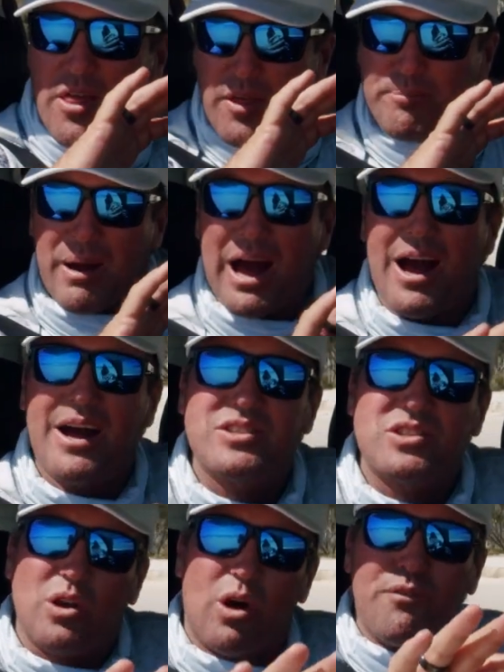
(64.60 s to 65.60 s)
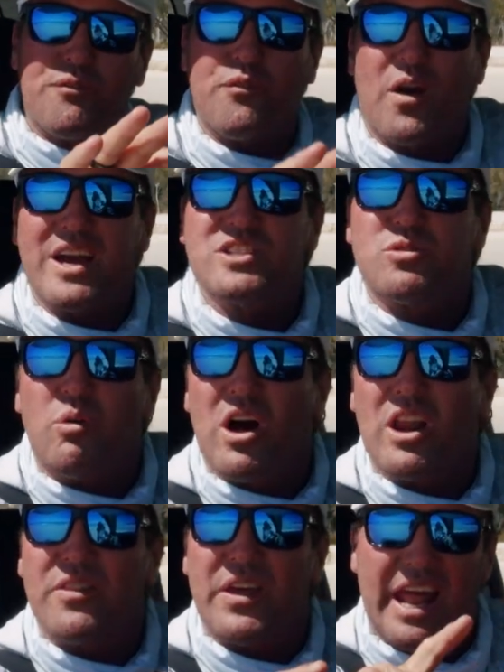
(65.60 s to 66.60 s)
the parts of Fraser
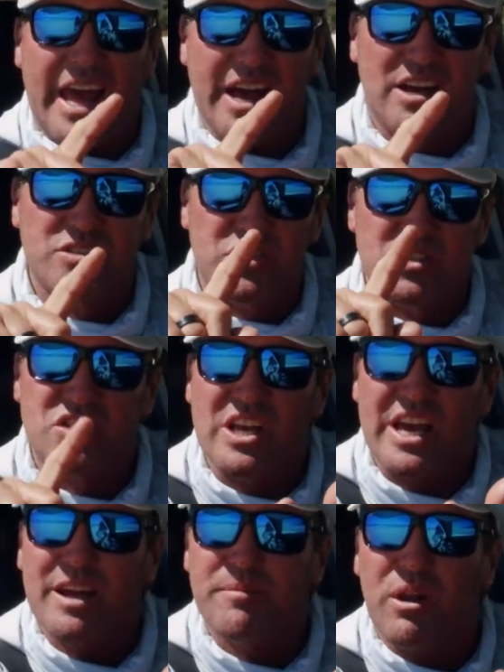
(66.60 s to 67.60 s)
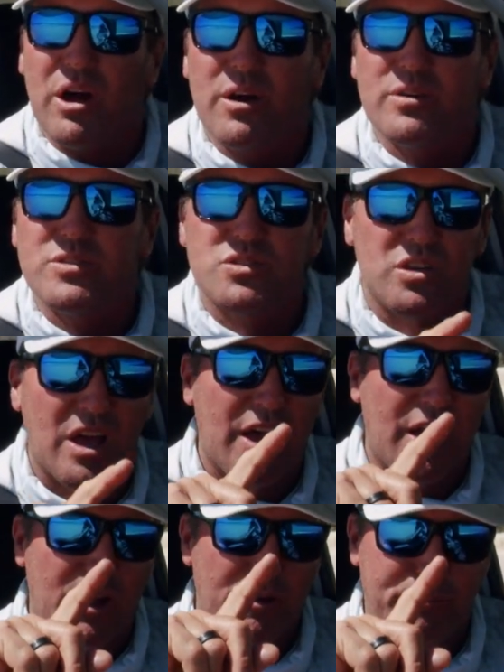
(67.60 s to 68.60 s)
Island that houses sandblows,
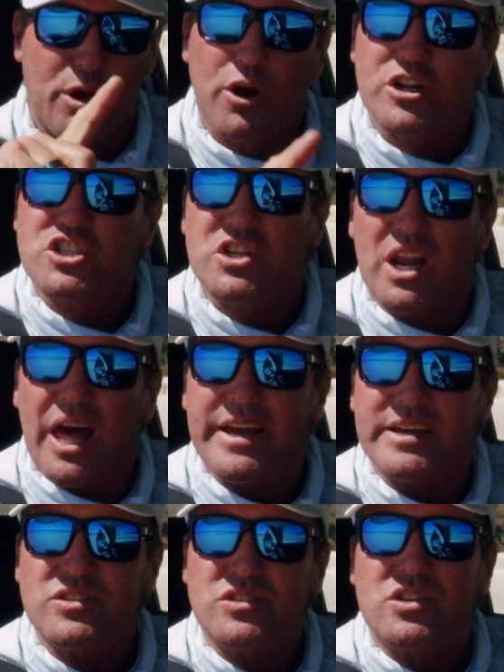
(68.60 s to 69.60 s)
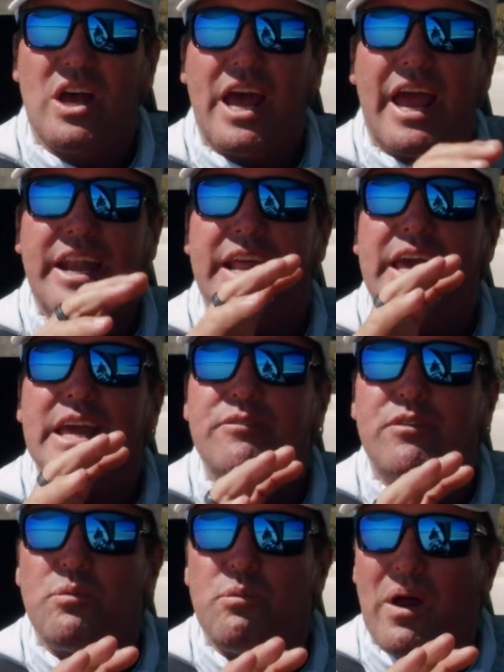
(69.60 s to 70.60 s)
perched lakes, and
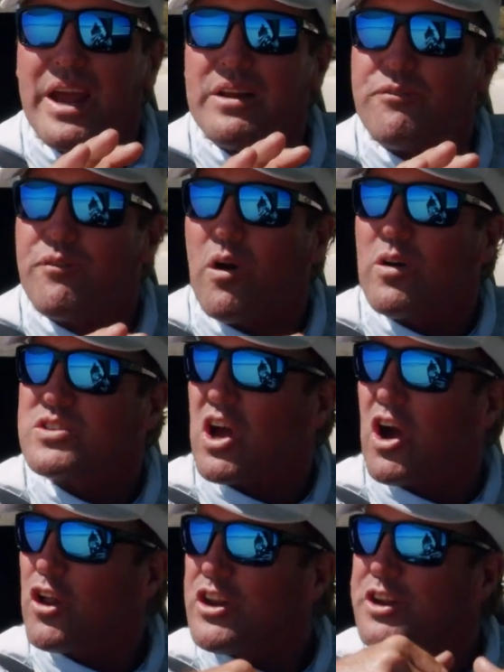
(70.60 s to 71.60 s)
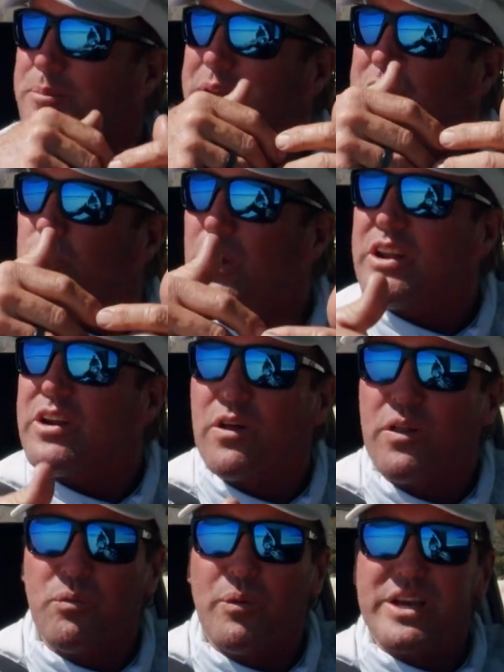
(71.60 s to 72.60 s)
even rainforests, only to be greeted
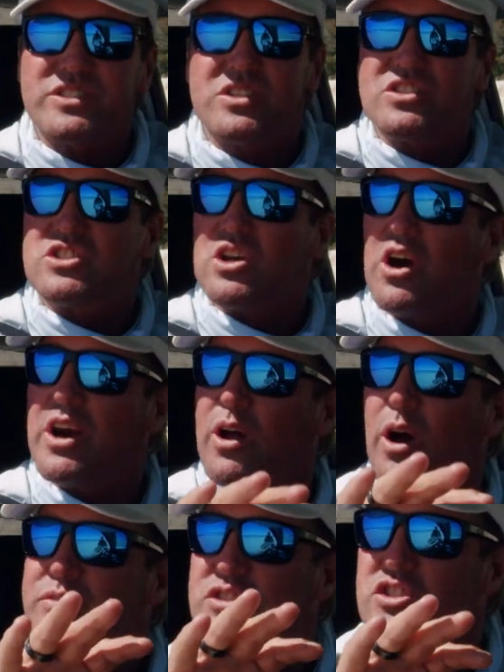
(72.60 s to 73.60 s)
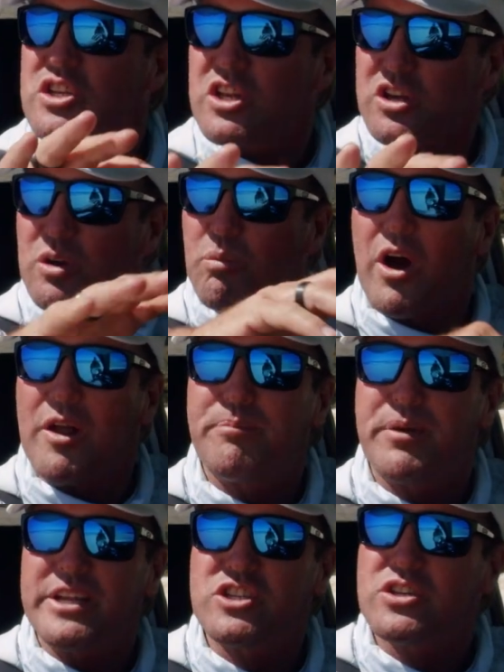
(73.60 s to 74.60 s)
on the western side of silica white
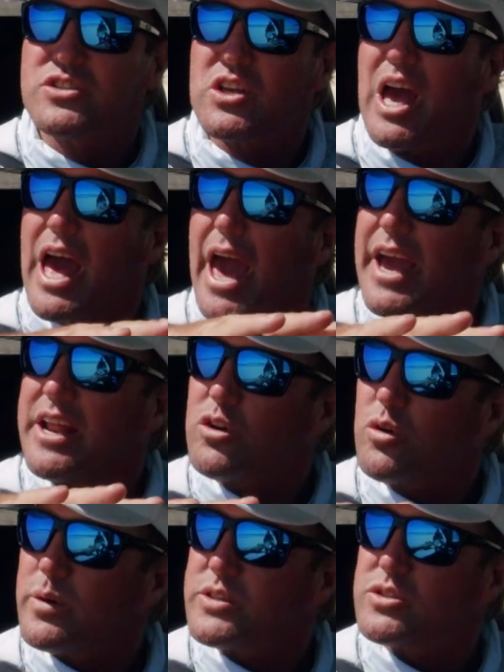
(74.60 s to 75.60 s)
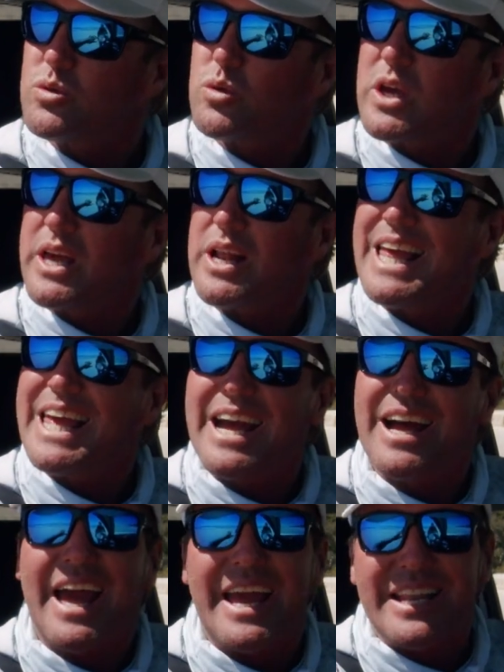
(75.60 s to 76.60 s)
beaches and crystal
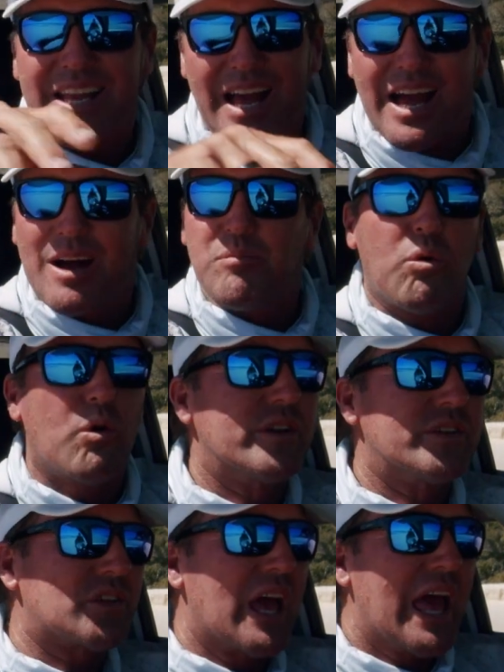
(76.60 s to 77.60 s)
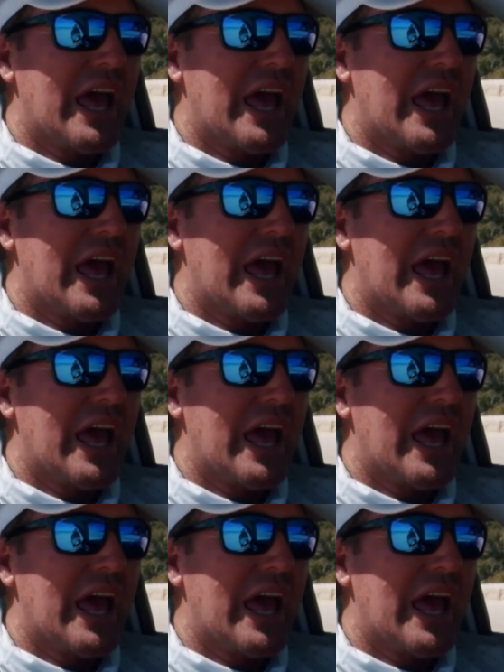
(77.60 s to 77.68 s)
clear and calm waters.